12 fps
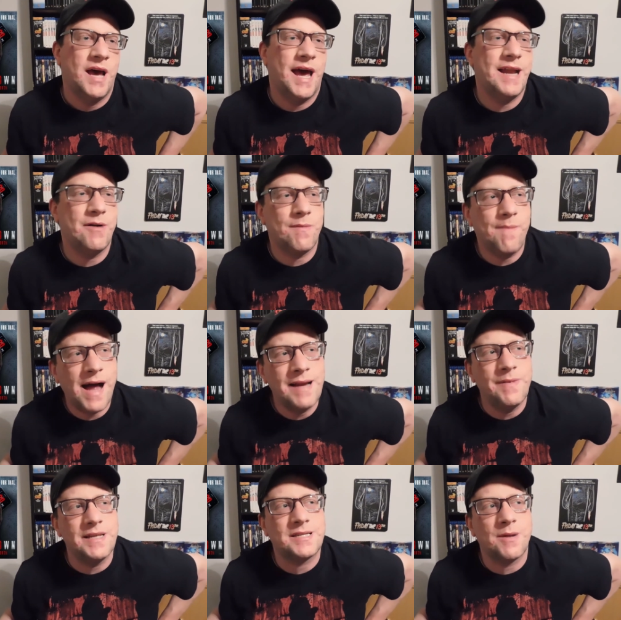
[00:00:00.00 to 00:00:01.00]
And it
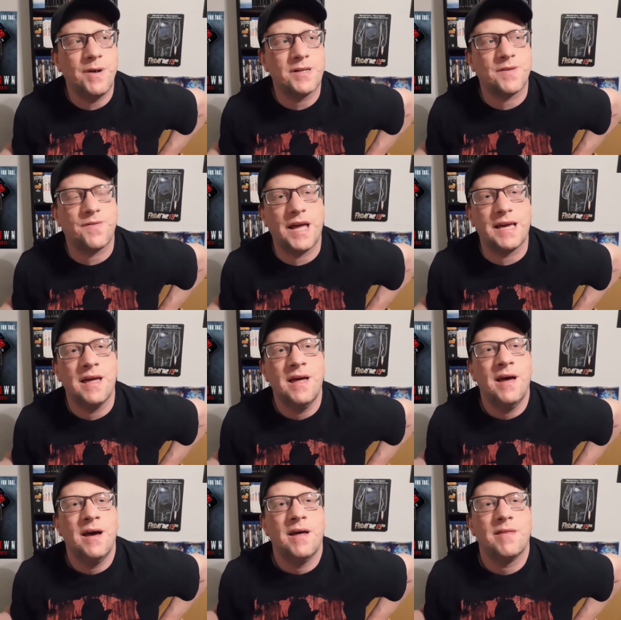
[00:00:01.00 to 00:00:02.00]
reminded me so much of like
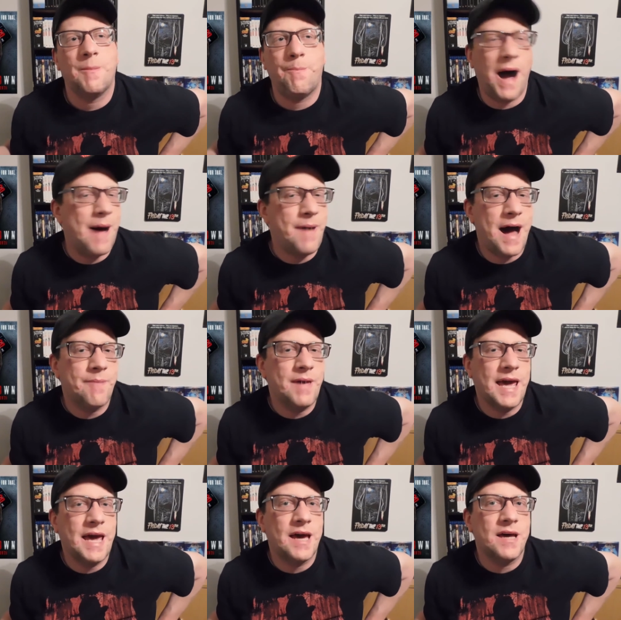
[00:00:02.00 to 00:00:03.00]
the Bye Bye
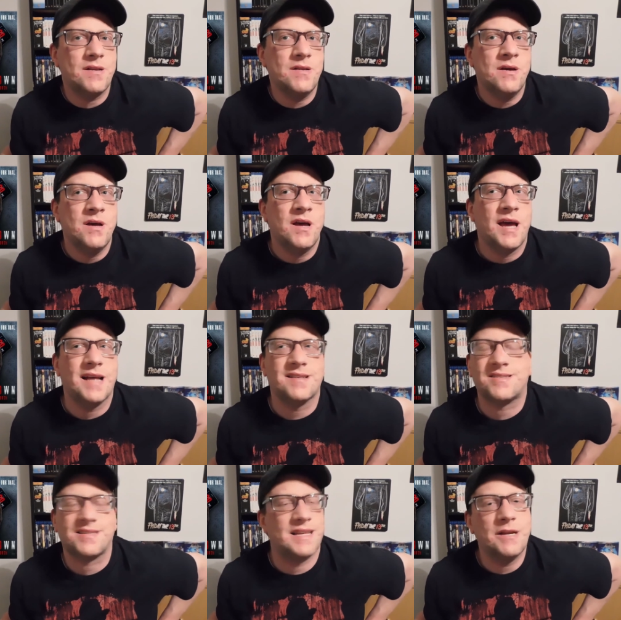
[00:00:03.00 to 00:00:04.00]
Man and
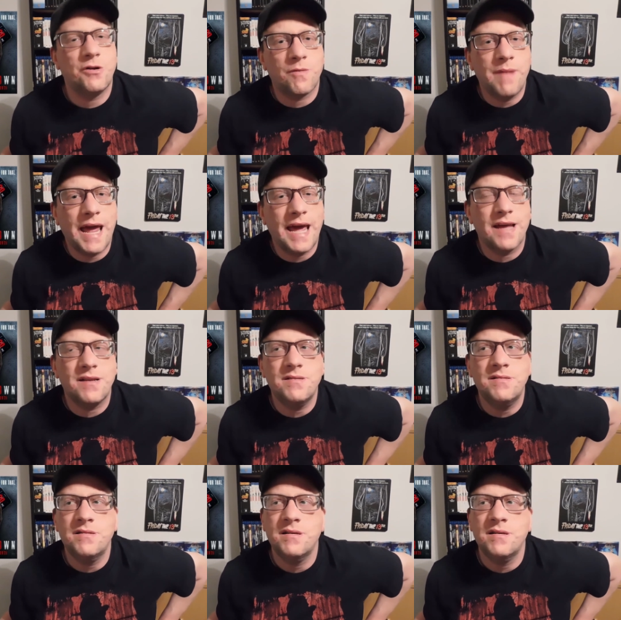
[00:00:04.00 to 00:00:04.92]
Slender Man